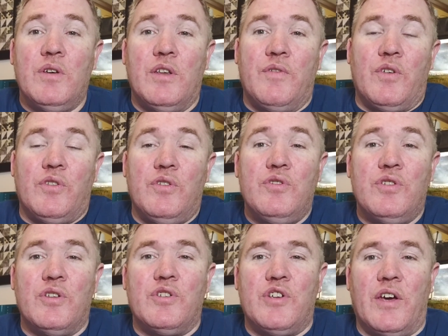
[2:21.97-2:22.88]
And if you're new
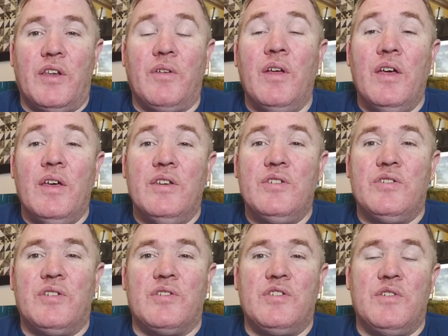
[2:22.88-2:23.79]
to the channel, this
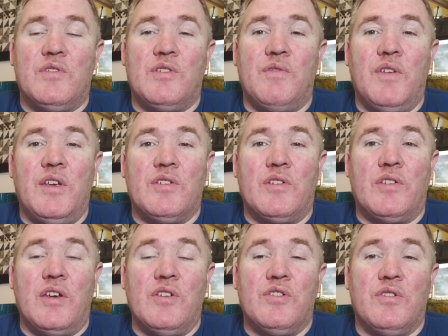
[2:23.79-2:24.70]
is a series of videos I
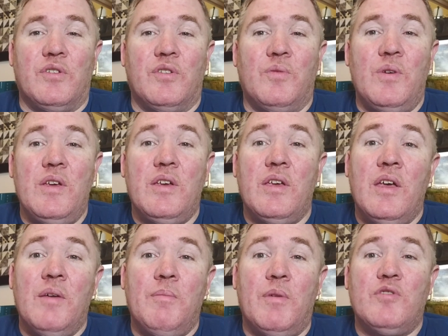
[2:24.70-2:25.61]
take during the week,
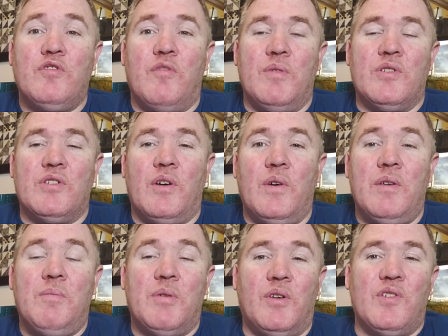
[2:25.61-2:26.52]
mostly of me
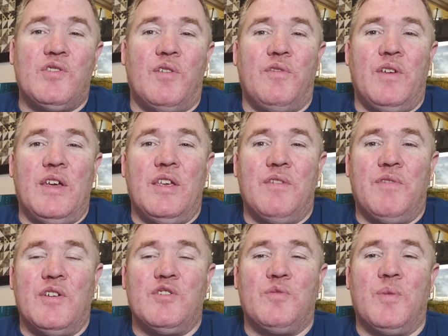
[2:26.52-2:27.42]
sewing, but also of any
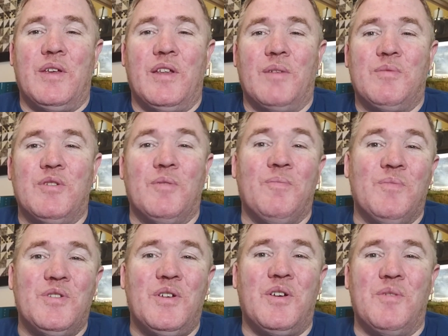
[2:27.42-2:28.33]
adventures we get up to,
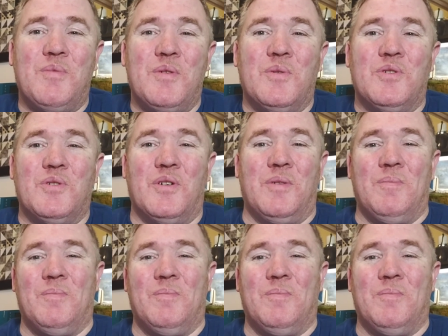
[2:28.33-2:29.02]
so I hope you enjoy.